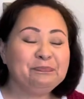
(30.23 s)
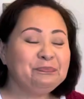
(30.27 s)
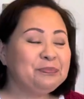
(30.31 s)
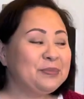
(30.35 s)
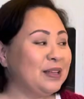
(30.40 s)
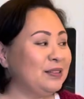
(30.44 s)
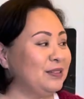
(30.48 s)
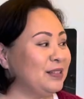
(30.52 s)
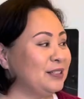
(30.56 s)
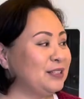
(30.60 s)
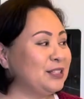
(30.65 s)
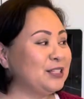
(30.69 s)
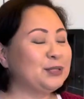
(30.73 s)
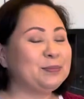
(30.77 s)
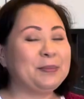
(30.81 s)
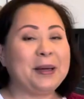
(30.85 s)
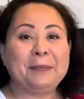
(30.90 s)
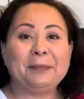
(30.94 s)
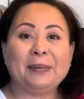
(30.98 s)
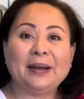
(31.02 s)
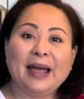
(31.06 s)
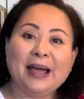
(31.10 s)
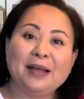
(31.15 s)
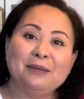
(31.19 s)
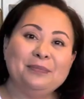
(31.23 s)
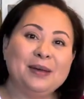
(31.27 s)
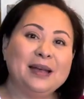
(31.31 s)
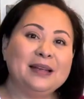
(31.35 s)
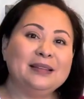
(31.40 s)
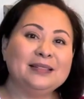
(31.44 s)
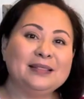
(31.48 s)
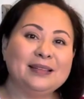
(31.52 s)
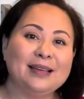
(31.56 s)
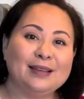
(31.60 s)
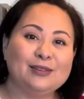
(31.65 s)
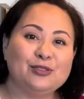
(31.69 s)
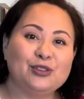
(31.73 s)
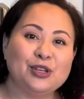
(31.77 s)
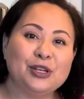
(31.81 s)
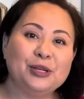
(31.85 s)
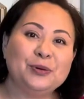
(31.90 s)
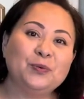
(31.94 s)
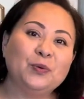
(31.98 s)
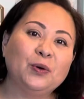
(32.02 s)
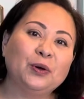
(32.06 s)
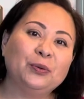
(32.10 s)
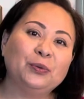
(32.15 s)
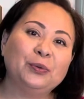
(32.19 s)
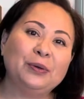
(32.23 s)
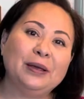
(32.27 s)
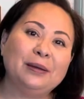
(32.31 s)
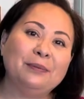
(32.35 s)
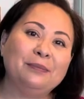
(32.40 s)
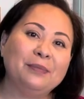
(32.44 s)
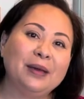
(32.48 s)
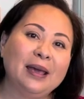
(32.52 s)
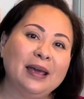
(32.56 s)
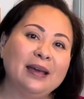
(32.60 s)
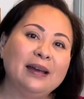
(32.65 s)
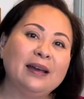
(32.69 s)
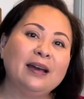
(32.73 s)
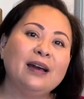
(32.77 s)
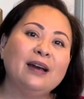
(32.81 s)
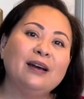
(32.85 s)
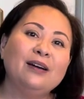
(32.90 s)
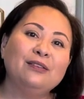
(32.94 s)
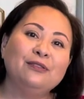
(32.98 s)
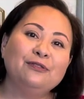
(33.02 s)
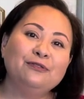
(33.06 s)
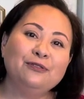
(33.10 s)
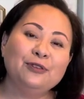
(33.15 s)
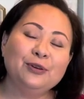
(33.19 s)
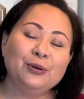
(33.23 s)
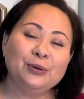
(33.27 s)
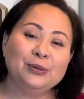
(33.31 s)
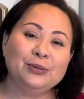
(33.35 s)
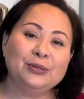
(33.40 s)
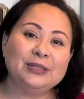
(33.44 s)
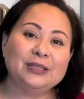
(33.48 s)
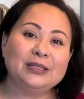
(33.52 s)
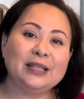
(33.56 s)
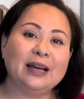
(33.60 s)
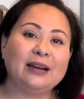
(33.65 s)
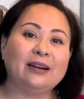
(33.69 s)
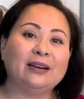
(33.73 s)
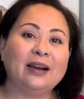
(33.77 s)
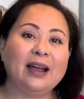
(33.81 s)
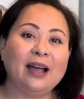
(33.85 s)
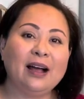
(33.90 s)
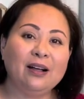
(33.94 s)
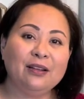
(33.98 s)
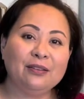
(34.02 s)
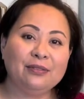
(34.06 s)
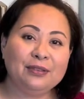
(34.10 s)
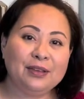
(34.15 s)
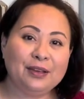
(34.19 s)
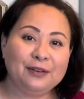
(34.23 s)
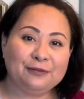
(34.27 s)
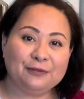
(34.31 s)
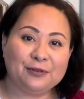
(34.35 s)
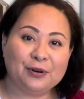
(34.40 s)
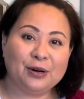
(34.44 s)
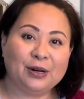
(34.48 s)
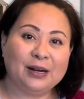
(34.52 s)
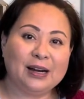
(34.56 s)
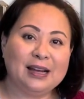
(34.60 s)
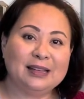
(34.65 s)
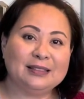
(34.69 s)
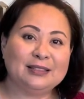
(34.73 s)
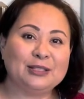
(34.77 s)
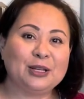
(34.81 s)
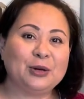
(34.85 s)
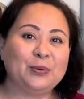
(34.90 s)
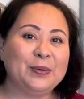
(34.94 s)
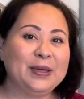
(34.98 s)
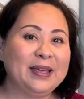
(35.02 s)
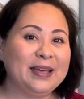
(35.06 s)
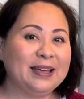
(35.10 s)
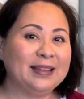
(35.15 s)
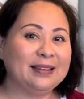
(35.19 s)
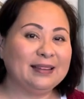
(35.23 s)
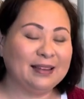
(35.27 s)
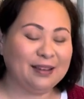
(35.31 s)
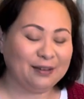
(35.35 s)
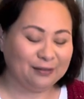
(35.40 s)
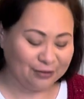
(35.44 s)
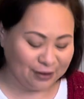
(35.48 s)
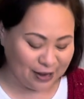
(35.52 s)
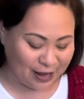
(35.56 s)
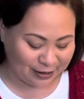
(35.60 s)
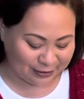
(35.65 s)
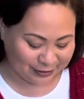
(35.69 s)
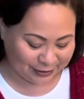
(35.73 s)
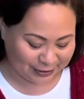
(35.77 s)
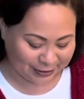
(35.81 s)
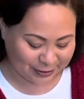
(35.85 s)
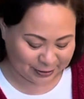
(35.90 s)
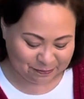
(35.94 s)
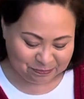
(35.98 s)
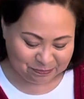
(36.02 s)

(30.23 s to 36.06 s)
This is my plant-based kitchen where we make foods that are healthy for us so we can live longer.